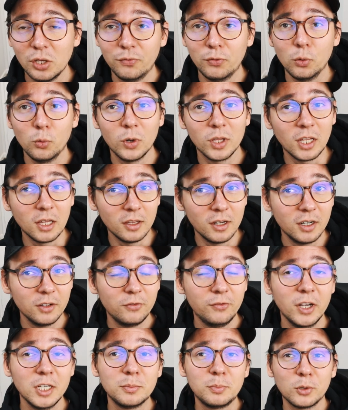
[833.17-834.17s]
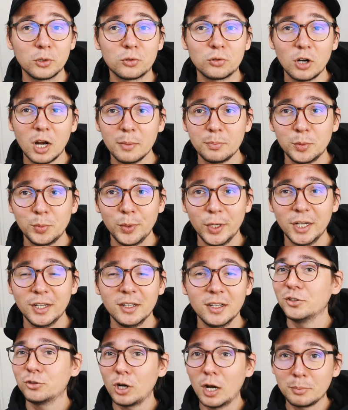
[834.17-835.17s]
So if you want to learn Facebook
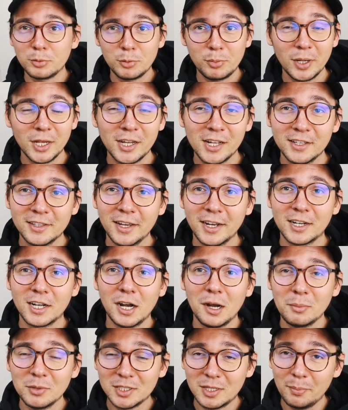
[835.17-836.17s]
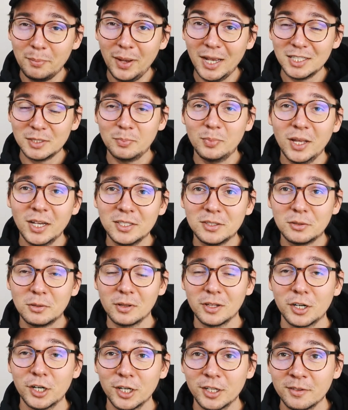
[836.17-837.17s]
dropshipping, dropshipping guild dot com is the best place to
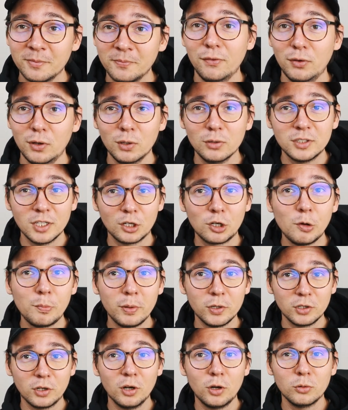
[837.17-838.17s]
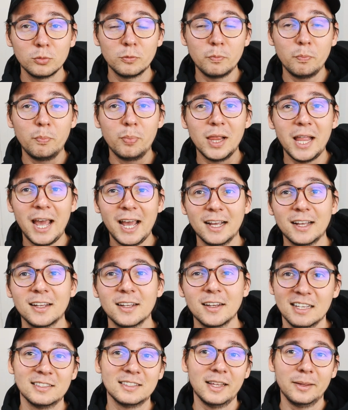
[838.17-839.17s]
learn. If you use the coupon code BLACK
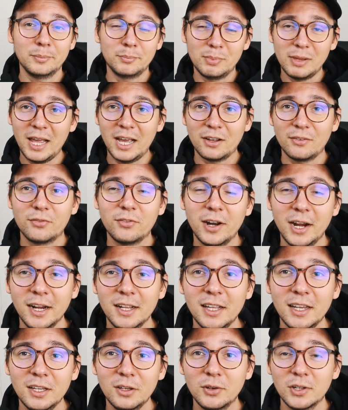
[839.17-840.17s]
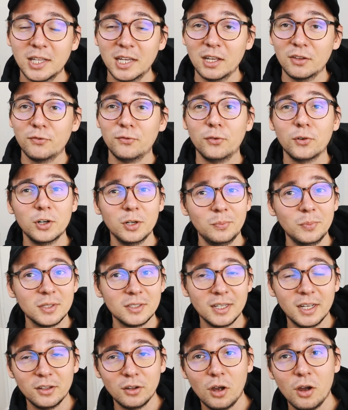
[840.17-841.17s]
as a Black Friday, you're going to get forty
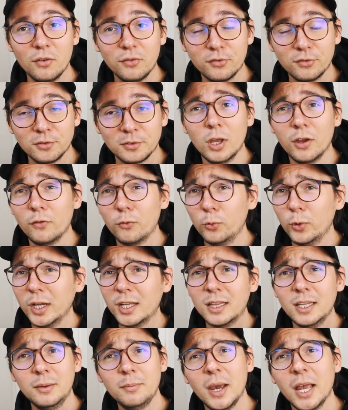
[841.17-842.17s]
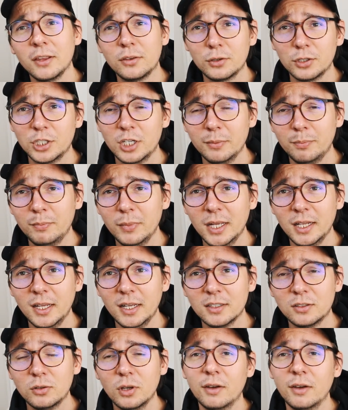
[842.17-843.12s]
percent off. We have weekly mentorship meetings.